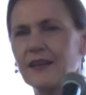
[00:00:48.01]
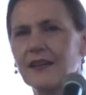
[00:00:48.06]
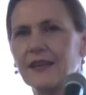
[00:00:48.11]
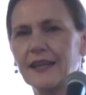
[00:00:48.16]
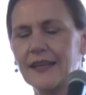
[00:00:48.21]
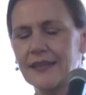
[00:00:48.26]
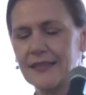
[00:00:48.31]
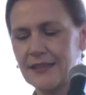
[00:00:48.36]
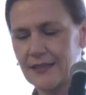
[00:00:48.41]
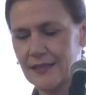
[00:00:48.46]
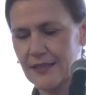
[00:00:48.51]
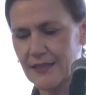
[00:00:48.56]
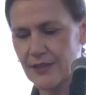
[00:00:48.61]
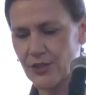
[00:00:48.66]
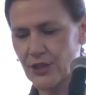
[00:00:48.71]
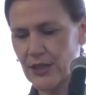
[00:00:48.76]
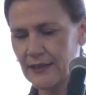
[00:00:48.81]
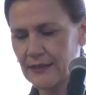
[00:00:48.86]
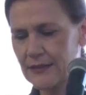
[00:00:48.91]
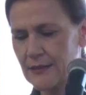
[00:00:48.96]
Ladies and
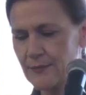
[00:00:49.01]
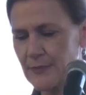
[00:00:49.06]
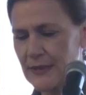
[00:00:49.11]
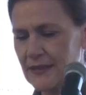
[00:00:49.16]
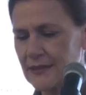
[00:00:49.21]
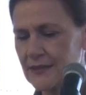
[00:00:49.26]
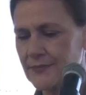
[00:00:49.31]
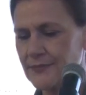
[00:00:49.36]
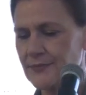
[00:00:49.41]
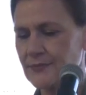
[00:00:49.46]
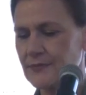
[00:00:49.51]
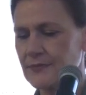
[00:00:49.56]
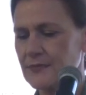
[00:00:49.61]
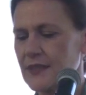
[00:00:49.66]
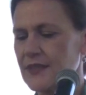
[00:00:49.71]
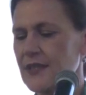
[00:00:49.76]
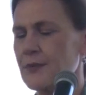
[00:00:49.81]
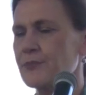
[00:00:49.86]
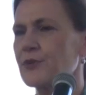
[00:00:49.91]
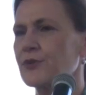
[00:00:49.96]
gentlemen,
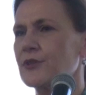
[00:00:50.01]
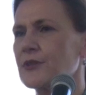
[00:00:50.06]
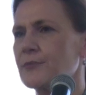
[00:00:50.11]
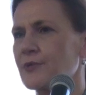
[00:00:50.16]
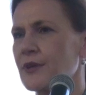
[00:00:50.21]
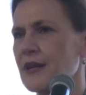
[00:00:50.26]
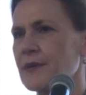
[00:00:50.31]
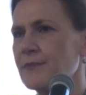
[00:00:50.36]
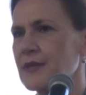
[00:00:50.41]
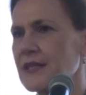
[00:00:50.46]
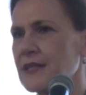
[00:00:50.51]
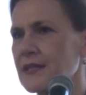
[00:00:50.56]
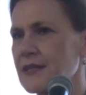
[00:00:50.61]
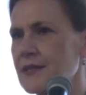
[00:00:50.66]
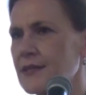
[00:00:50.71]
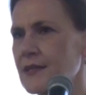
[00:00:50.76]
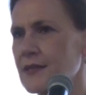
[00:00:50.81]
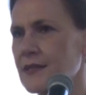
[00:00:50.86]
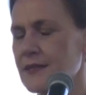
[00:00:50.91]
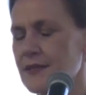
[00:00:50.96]
Deputy Prime
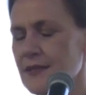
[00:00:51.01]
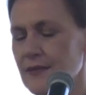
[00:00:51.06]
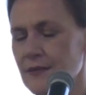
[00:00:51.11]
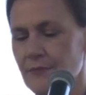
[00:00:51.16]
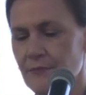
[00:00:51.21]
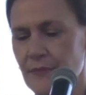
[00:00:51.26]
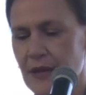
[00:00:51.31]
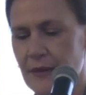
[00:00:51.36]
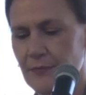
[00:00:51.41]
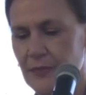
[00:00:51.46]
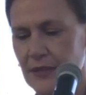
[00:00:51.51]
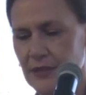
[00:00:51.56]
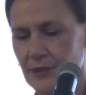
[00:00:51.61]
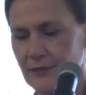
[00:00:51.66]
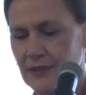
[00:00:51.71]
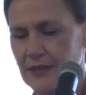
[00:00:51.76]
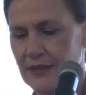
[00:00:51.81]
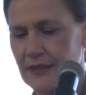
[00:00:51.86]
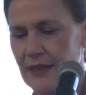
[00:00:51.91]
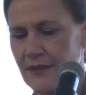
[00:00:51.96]
Ministers, Member
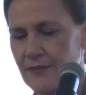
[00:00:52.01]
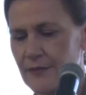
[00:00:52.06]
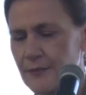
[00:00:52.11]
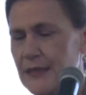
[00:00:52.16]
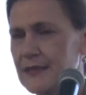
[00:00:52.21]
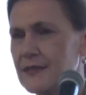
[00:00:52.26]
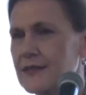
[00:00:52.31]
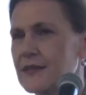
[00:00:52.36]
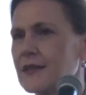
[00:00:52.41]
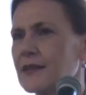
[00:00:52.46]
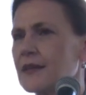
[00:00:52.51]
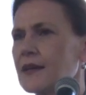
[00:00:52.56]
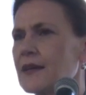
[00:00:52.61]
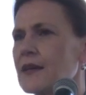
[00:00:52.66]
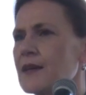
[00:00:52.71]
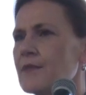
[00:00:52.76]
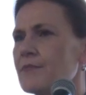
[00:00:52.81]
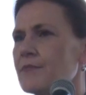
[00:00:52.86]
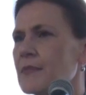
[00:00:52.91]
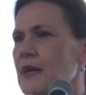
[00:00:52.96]
of the Government,
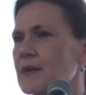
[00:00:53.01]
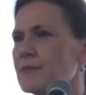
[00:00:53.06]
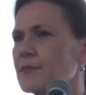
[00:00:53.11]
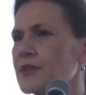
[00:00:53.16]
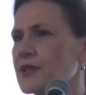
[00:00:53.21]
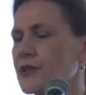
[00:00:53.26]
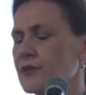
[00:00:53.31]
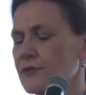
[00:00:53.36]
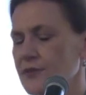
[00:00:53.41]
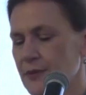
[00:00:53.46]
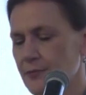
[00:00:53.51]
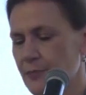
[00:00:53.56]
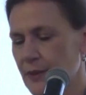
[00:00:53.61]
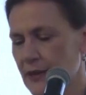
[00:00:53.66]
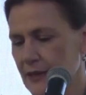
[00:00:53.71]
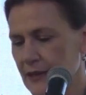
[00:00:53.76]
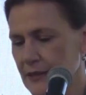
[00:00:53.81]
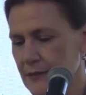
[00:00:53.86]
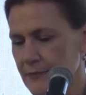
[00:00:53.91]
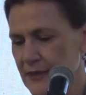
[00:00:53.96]
Member of the
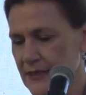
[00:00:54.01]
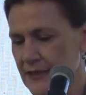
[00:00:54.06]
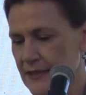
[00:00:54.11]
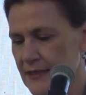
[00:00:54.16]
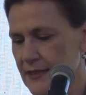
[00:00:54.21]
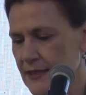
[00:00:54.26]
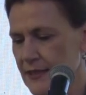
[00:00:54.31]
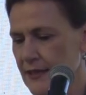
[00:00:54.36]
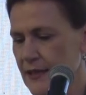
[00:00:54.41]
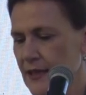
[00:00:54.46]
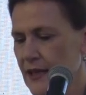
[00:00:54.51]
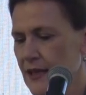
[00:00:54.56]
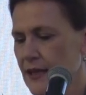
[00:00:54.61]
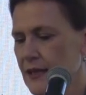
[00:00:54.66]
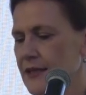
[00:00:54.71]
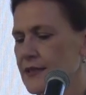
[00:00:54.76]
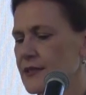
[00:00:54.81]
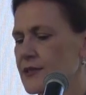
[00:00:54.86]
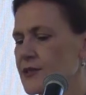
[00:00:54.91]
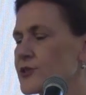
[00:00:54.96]
Parliament,
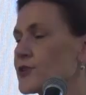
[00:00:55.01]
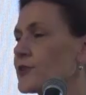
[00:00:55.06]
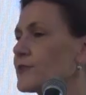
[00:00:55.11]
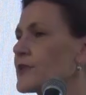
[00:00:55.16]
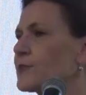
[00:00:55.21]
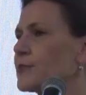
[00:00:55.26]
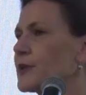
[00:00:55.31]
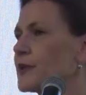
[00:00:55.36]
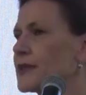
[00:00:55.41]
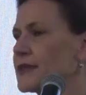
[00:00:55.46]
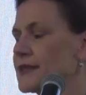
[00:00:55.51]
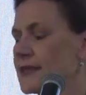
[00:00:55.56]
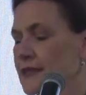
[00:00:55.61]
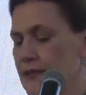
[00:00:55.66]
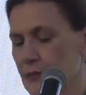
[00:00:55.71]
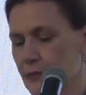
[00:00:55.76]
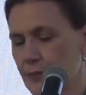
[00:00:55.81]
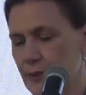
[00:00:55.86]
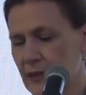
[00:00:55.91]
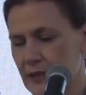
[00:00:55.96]
leaders of the
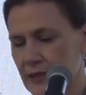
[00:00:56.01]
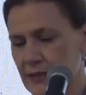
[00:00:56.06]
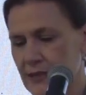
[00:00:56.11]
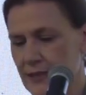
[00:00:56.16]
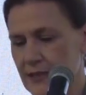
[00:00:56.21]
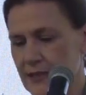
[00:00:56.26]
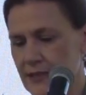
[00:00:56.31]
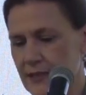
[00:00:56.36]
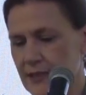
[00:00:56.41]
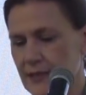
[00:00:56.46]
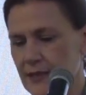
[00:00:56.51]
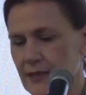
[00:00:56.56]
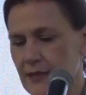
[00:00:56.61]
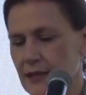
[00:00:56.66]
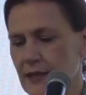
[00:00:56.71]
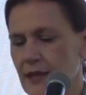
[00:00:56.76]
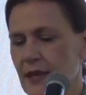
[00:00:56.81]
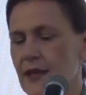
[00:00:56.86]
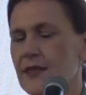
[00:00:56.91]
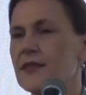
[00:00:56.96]
political parties,
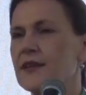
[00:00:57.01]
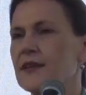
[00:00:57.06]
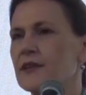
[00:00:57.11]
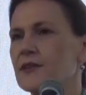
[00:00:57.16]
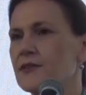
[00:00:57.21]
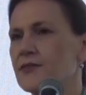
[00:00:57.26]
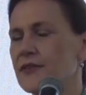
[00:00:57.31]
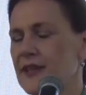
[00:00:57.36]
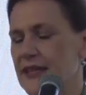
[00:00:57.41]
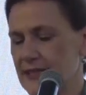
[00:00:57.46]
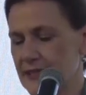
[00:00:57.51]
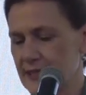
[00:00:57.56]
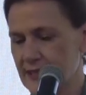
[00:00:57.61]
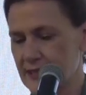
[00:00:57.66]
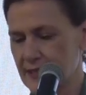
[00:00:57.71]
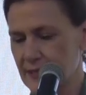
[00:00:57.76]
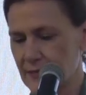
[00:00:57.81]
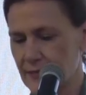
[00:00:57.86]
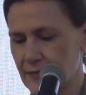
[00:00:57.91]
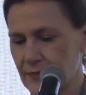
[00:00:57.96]
dear
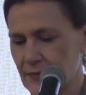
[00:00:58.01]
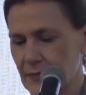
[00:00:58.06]
friends.